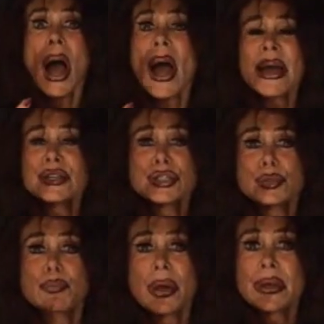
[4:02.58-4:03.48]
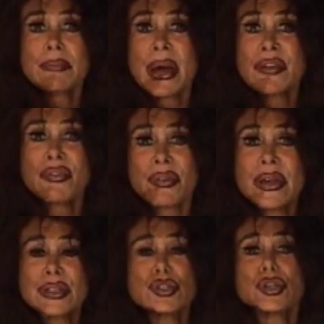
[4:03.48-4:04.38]
I spray my
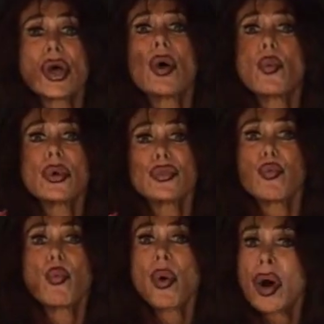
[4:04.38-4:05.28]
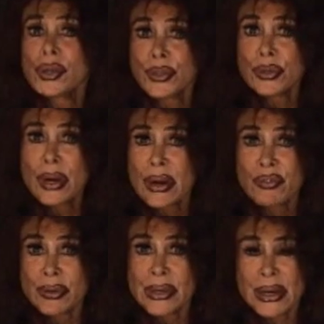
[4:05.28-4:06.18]
face with water
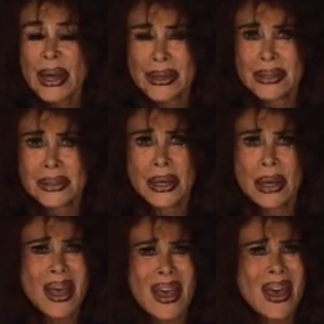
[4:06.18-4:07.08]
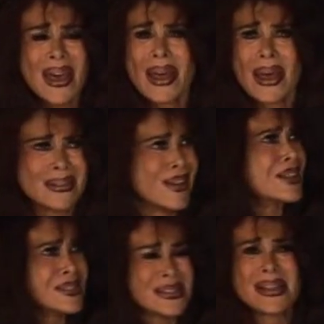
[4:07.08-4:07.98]
every night. And
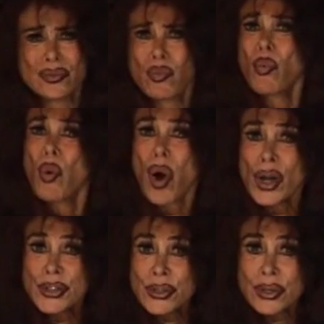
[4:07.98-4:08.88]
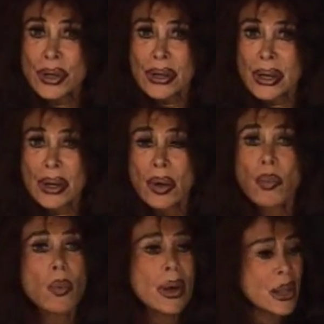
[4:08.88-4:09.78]
I said, water?
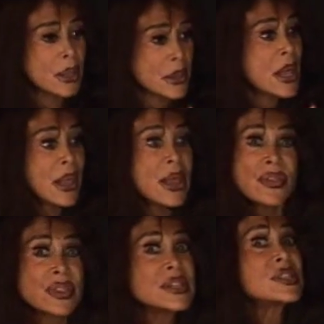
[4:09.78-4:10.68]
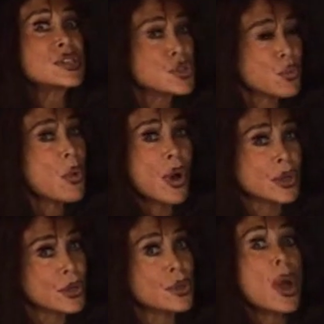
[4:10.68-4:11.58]
Well, this is
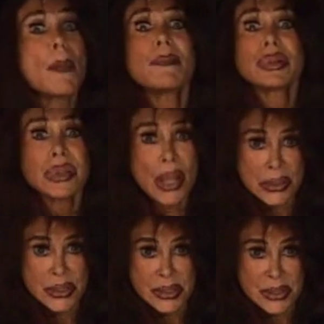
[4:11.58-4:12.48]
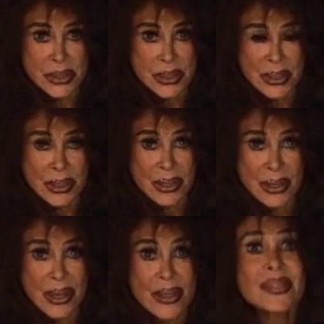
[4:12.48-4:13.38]
water plus.
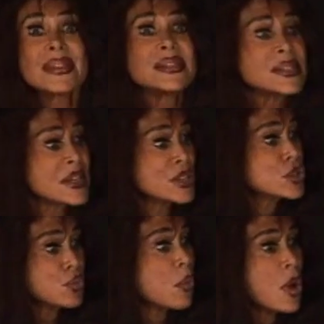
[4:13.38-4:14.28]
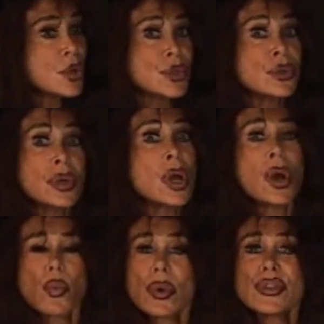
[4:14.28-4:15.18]
This is water
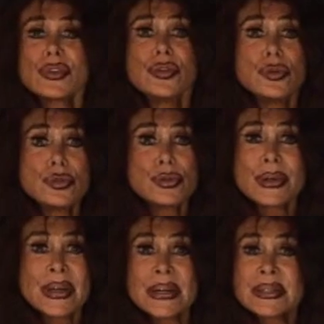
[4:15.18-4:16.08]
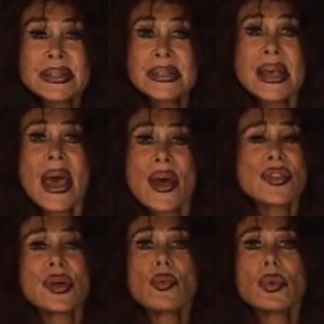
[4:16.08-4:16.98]
with nutrients
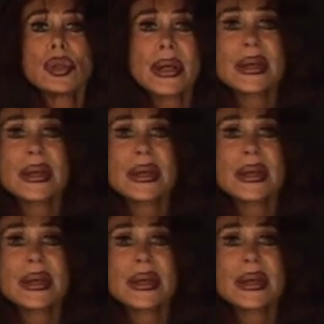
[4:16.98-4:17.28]
that will